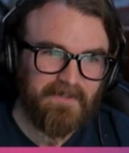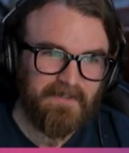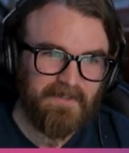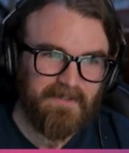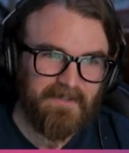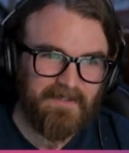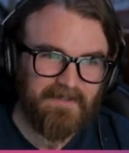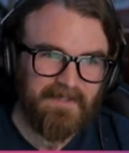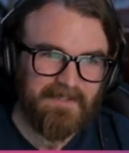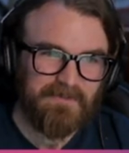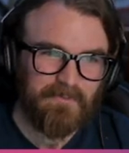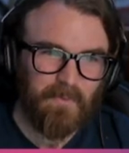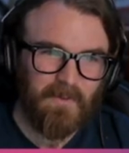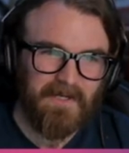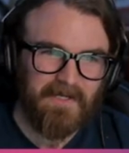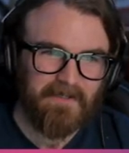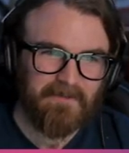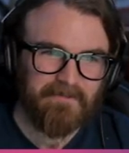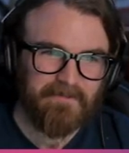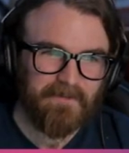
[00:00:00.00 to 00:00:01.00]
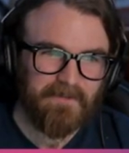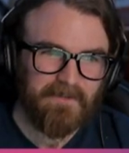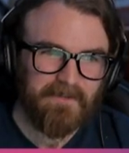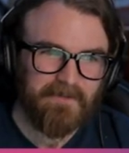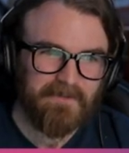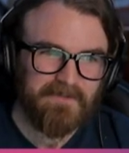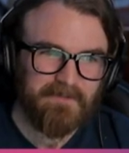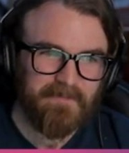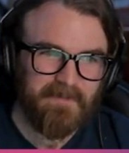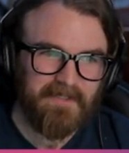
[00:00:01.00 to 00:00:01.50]
And that's wild for a
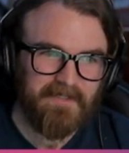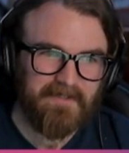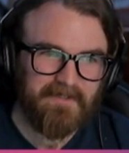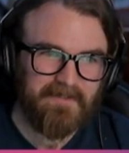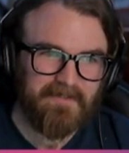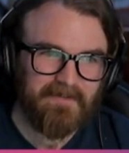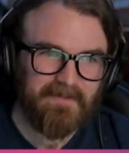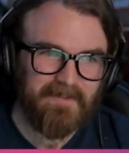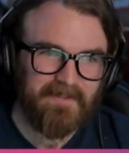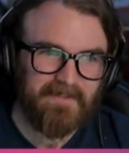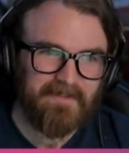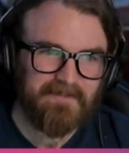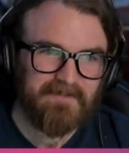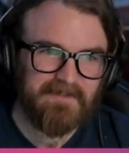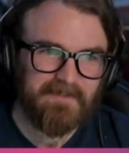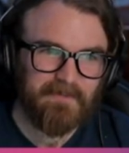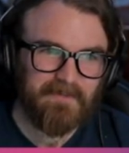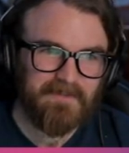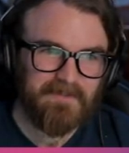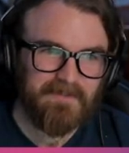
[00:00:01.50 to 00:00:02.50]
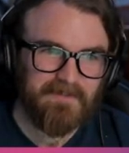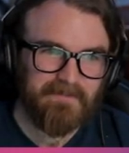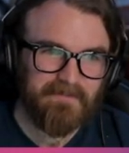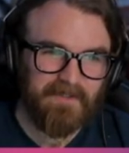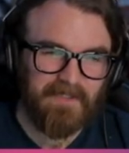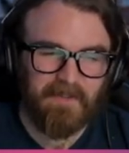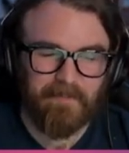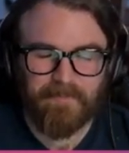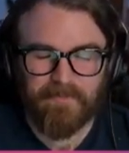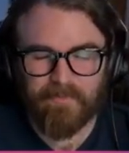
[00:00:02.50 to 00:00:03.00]
closed beta. Like someone
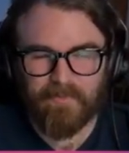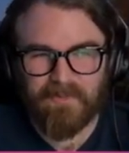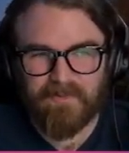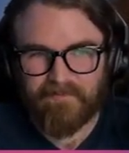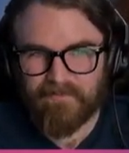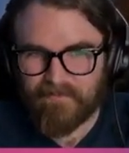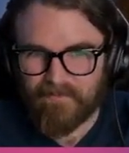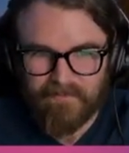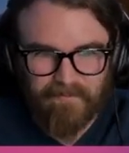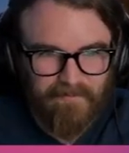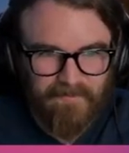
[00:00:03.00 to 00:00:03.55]
developed whatever,